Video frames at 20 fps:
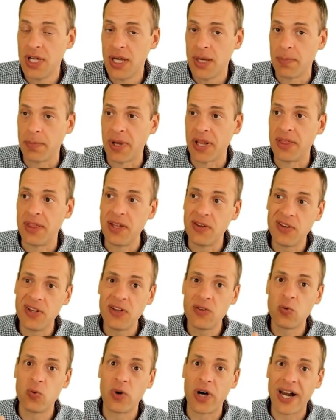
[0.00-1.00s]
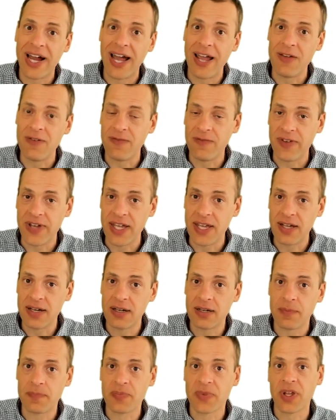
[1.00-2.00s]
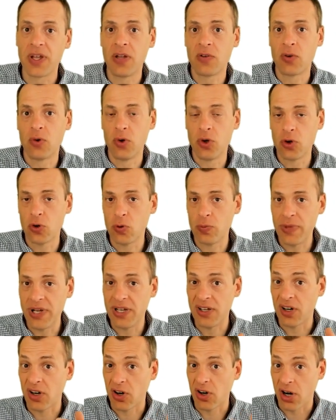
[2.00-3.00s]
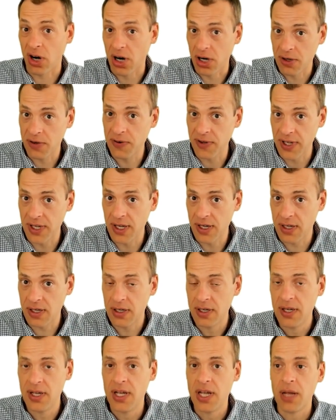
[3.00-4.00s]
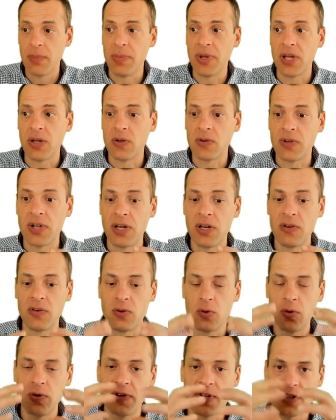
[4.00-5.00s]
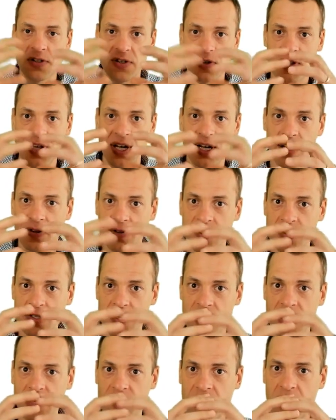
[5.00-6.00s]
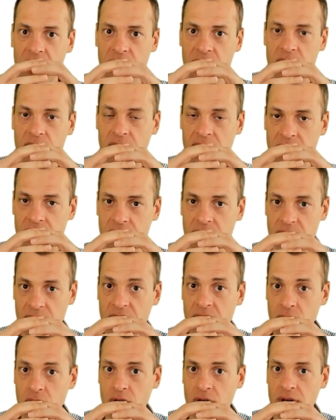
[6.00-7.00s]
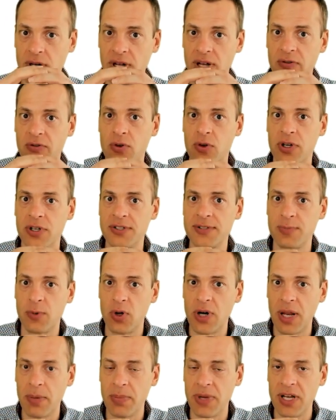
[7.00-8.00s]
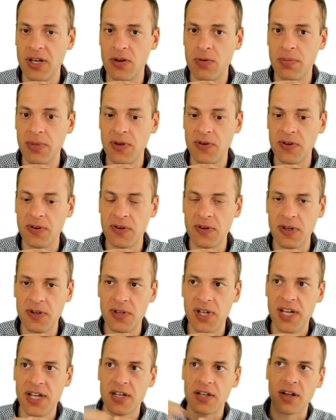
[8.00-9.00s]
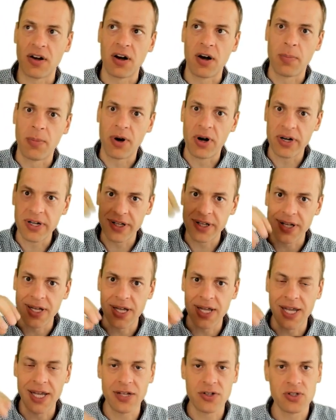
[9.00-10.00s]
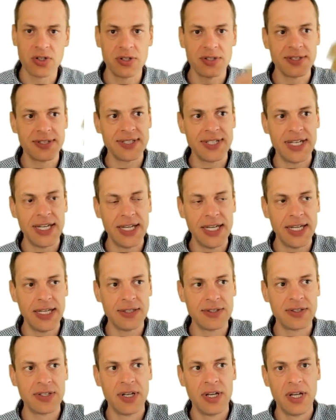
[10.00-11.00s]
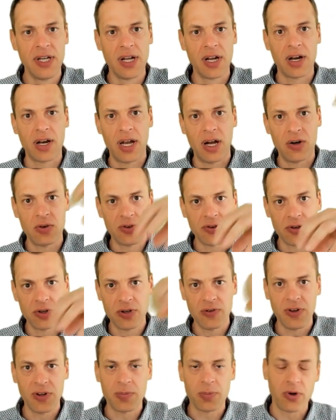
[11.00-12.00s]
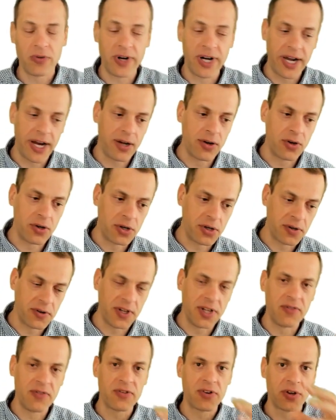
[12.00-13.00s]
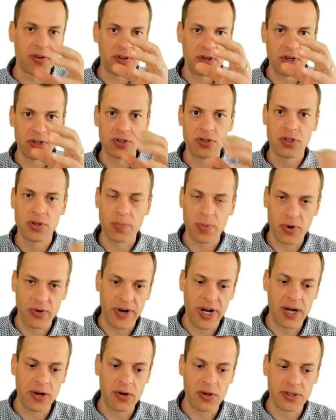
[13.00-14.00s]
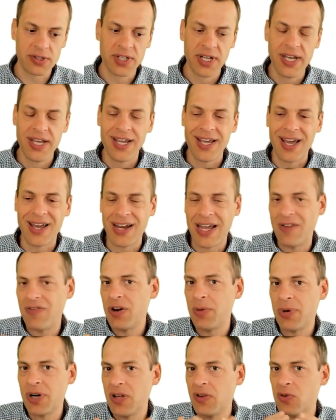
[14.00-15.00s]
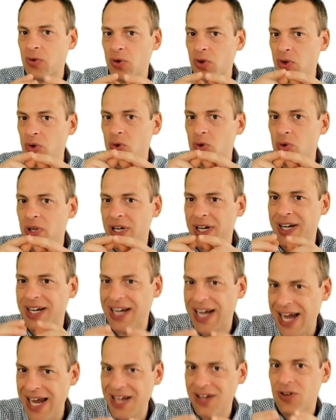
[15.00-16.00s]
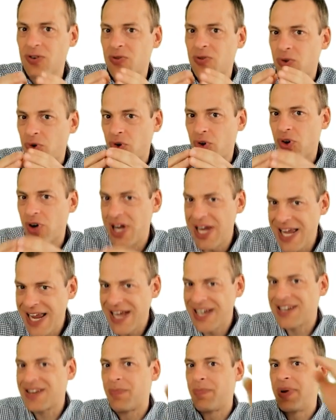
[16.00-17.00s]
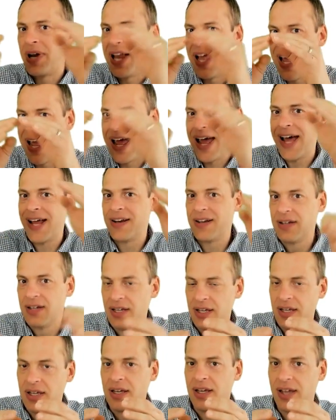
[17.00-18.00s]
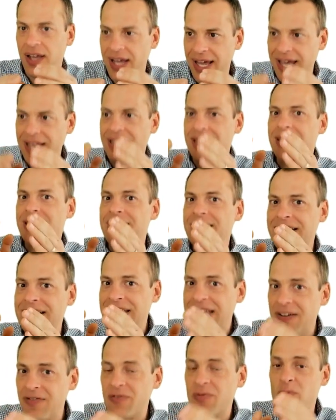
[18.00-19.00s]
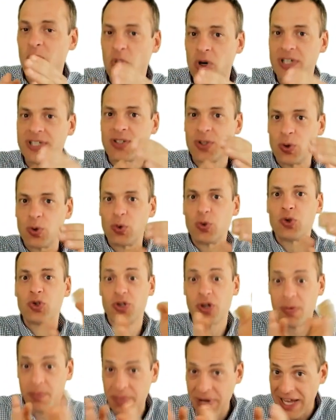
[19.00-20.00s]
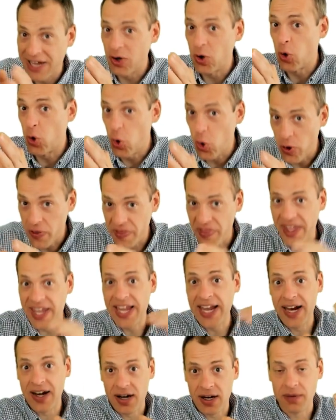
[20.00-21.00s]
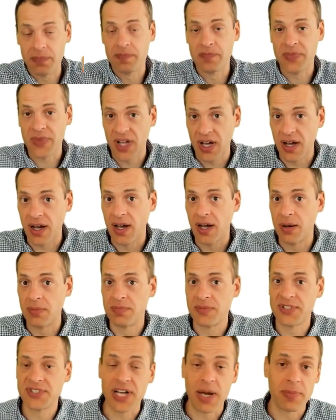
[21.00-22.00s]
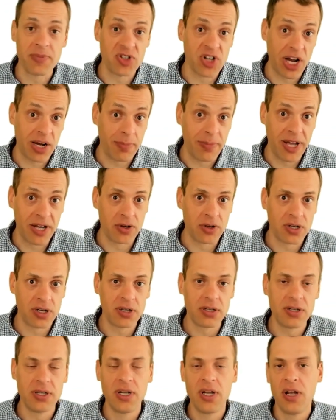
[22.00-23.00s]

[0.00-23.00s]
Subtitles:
But this is what I feel is going to be the crux here, because there is no such a thing as digital advisor in currently for small and medium businesses. There are marketing agencies, cloud service providers, infrastructure providers, and everybody is going to kind of create a plan and give more solution plan on their subject matter.